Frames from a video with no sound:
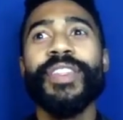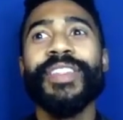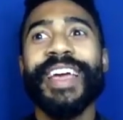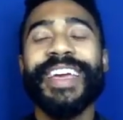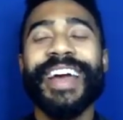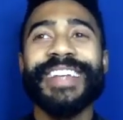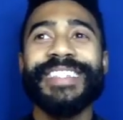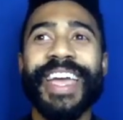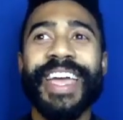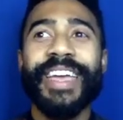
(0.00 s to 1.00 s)
like I
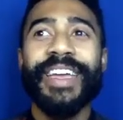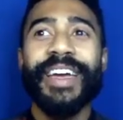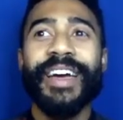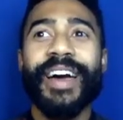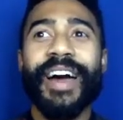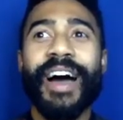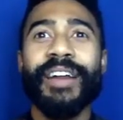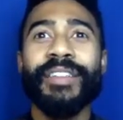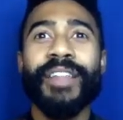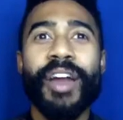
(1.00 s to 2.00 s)
say,
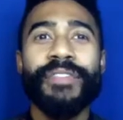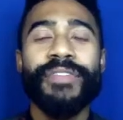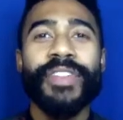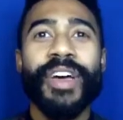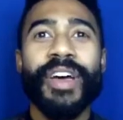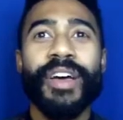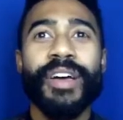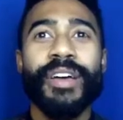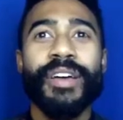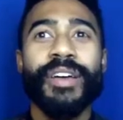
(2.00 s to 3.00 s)
a lot of the
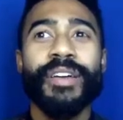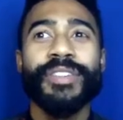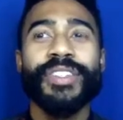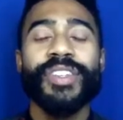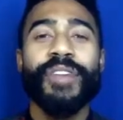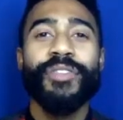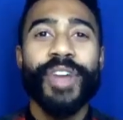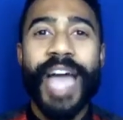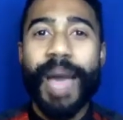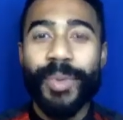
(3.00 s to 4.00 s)
discovery
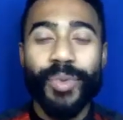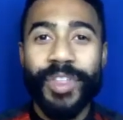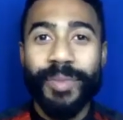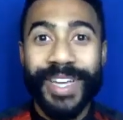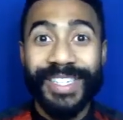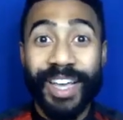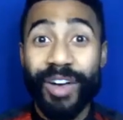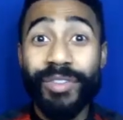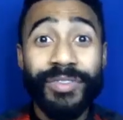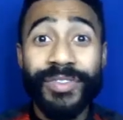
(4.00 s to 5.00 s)
happened within
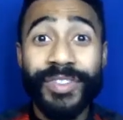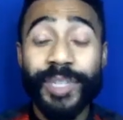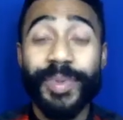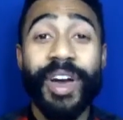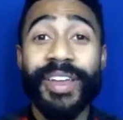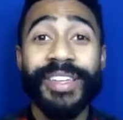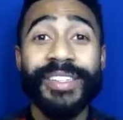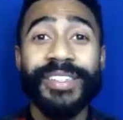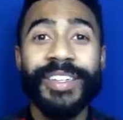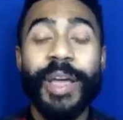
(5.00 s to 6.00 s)
myself, to be
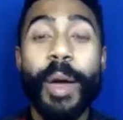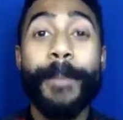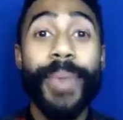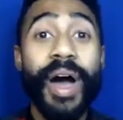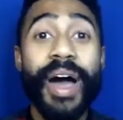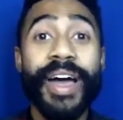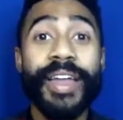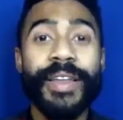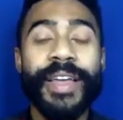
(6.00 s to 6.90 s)
honest. But